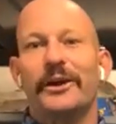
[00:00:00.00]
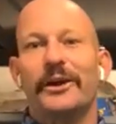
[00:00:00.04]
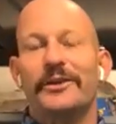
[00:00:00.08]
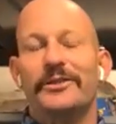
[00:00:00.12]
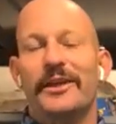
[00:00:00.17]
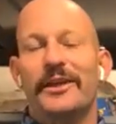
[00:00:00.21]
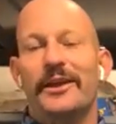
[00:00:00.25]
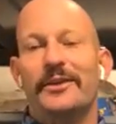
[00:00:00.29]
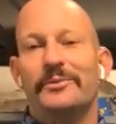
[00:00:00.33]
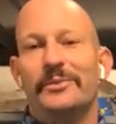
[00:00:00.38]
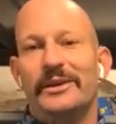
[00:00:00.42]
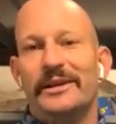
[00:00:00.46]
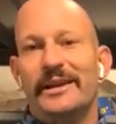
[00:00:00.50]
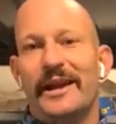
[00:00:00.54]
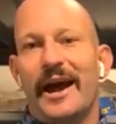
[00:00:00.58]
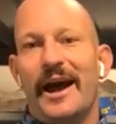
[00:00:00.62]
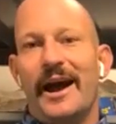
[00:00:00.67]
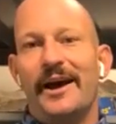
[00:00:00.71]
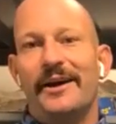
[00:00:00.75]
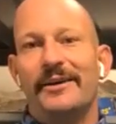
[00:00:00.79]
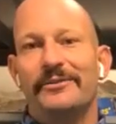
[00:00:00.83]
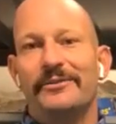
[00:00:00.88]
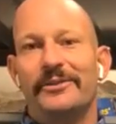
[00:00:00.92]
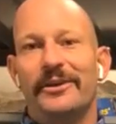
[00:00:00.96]
And then we
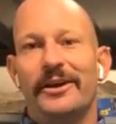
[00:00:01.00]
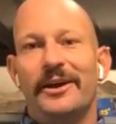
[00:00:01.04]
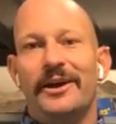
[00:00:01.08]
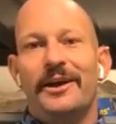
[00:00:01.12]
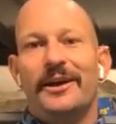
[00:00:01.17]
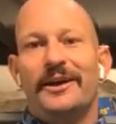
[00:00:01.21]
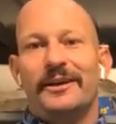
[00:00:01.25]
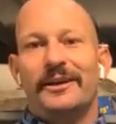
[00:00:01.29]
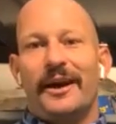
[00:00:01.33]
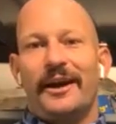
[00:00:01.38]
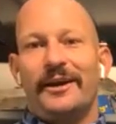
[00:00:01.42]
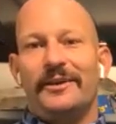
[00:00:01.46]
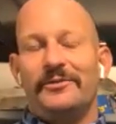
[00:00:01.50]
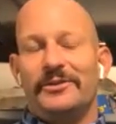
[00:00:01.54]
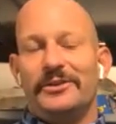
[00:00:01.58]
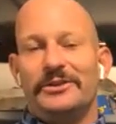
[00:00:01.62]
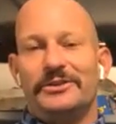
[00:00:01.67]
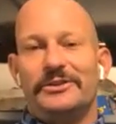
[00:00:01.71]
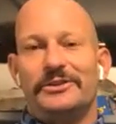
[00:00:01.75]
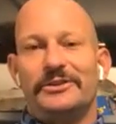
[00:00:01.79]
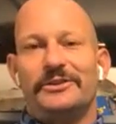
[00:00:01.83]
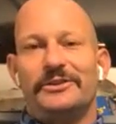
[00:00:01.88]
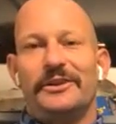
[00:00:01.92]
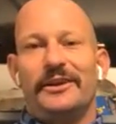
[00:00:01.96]
have kind of
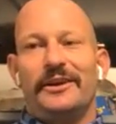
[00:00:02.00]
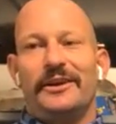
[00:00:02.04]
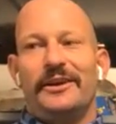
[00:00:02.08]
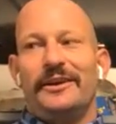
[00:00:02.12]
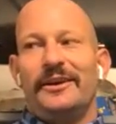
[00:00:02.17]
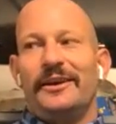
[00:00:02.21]
this,